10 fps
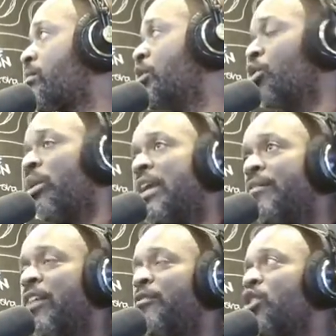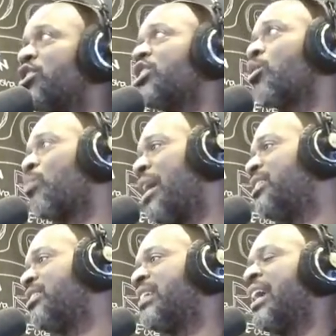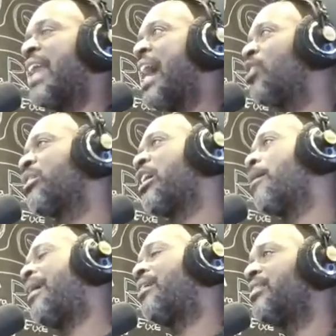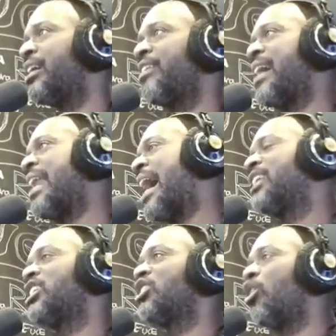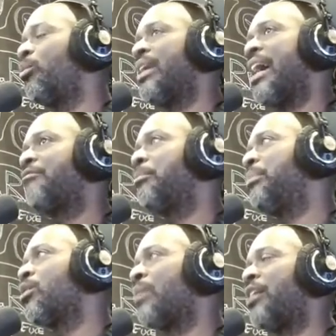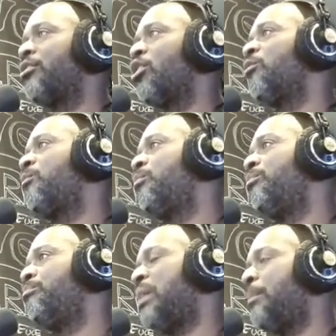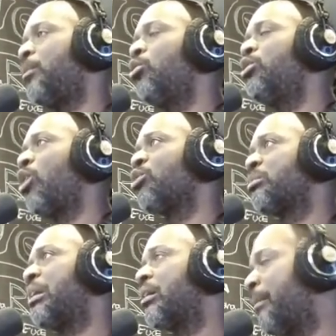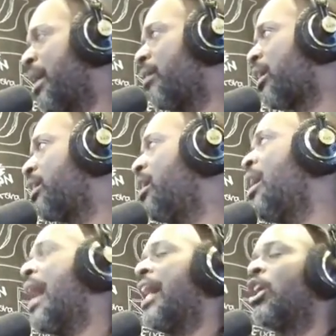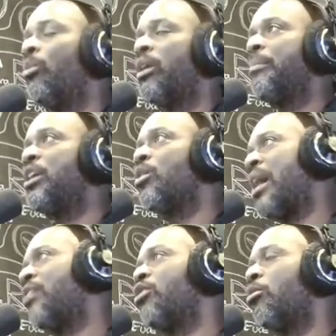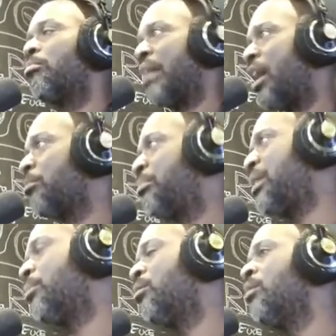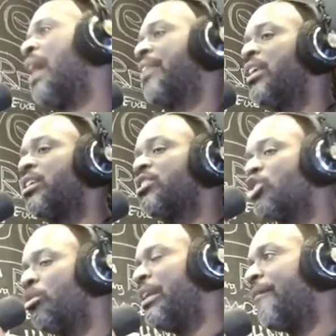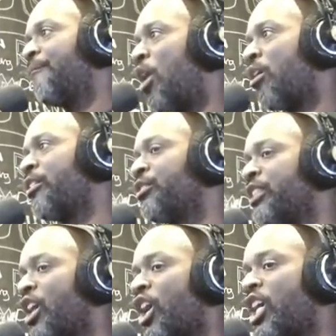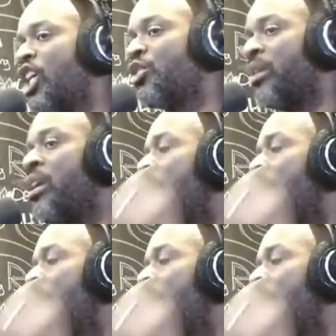So even if you're just a racist saying, I don't care about none of that, I just don't want to have to be around no people who don't speak American. I don't want to be around no brown people. I think it's too many foreigners in our country.